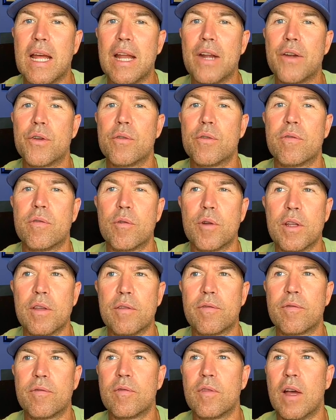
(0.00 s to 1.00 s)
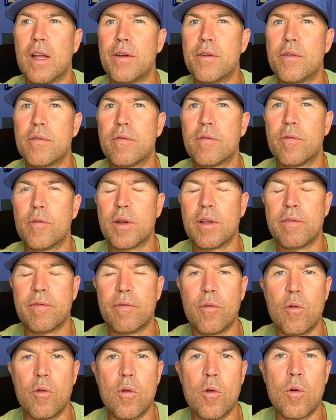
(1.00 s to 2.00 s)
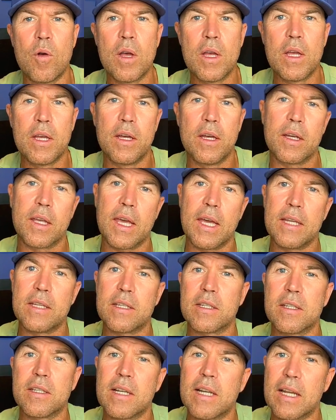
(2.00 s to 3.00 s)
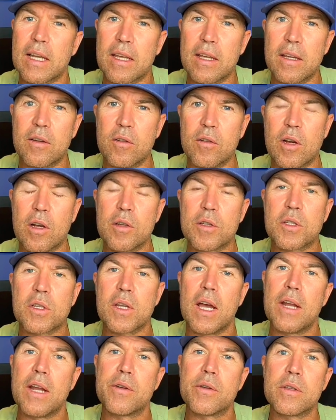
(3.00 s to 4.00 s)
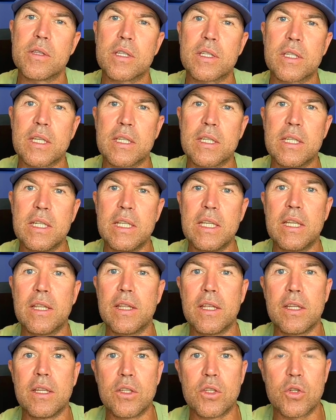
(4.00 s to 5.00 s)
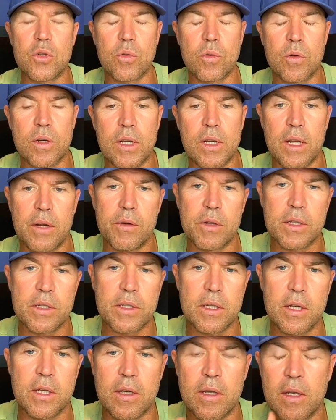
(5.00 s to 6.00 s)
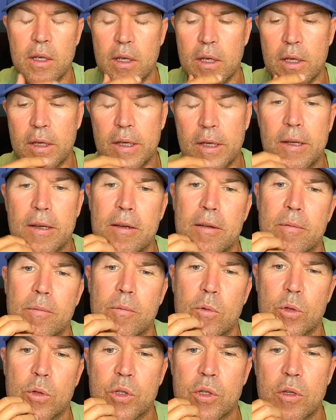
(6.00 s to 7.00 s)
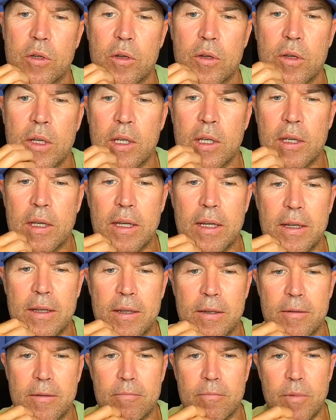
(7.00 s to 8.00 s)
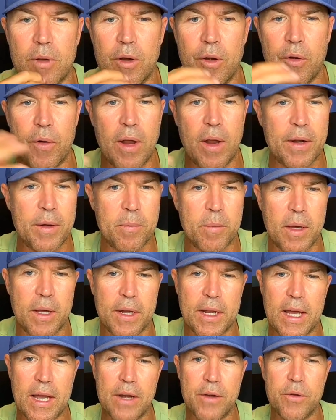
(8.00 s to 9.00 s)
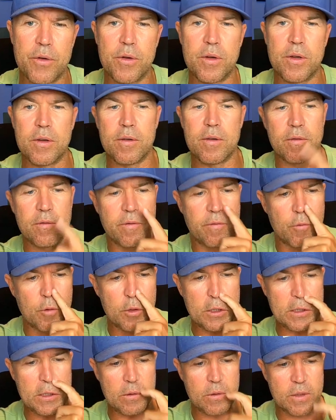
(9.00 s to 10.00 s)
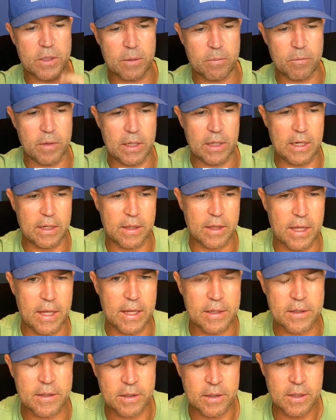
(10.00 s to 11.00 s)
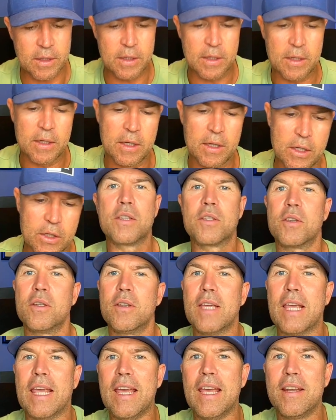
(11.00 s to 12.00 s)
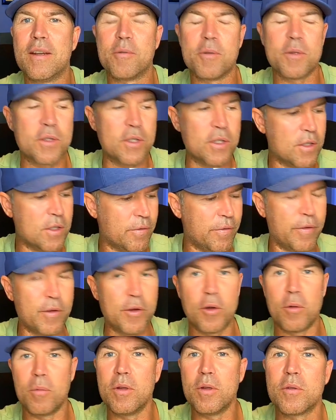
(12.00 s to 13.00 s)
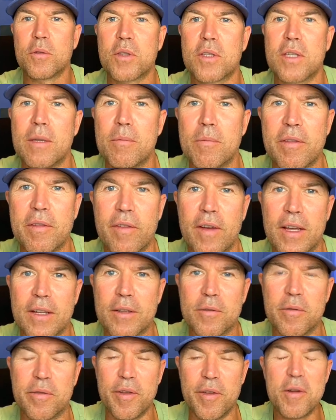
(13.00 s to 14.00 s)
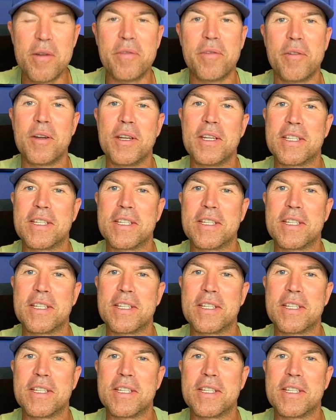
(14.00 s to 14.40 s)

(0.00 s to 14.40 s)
140, 144. Uh, Cater did like close to 160, and then Jordan Hendrikse uh, um, also um, around about 140 or something like that. So again, it was just a phenomenal semi-final, very, very